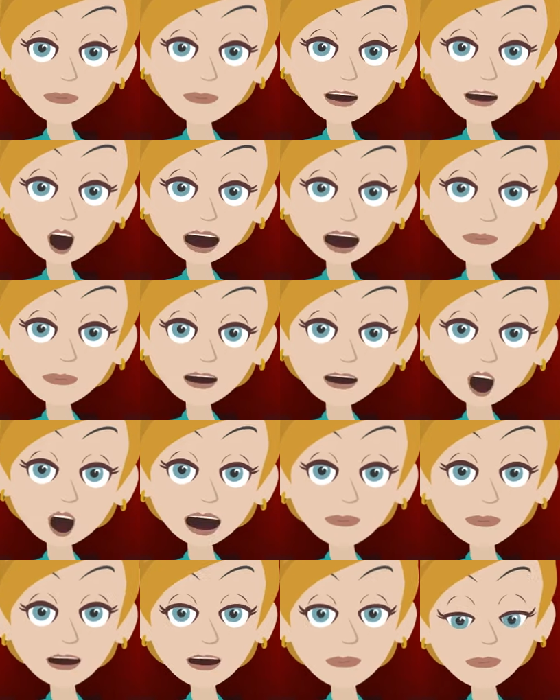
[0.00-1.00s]
And as they are
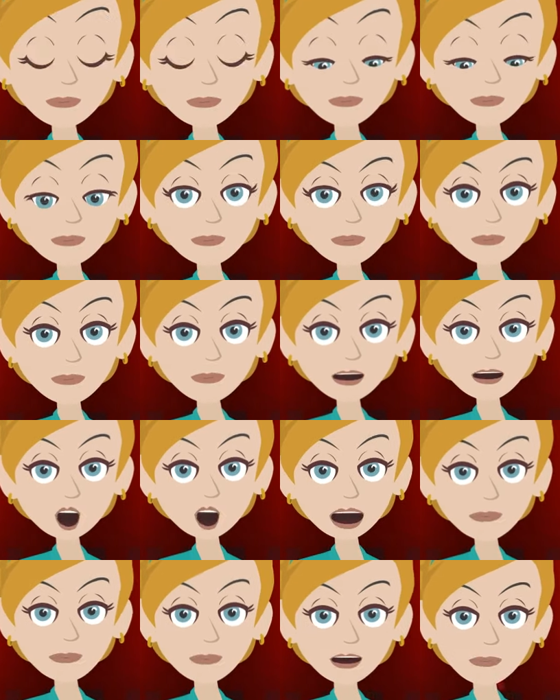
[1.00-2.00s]
doing all of this, Esther
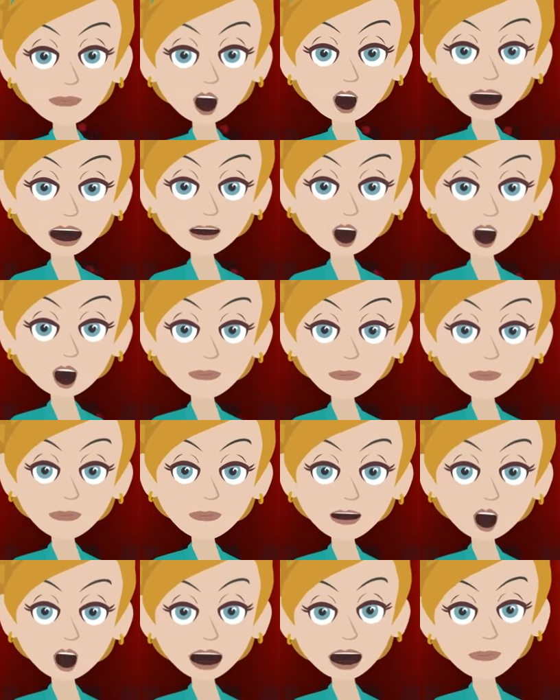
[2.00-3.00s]
said, it occurs to
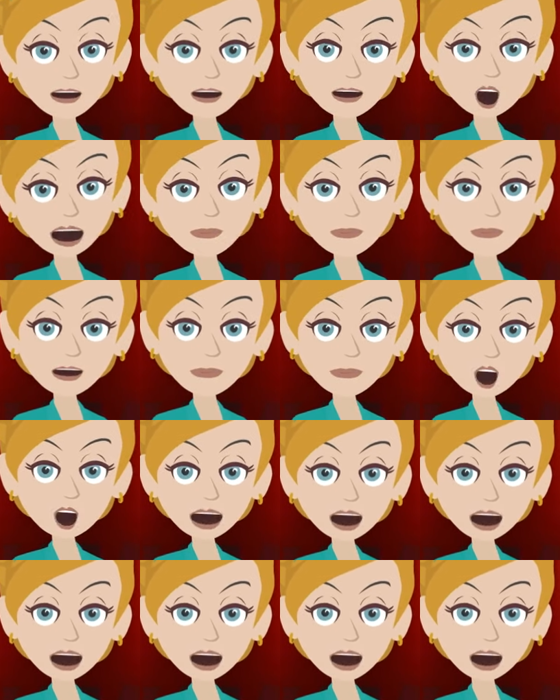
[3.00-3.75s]
me that this is why they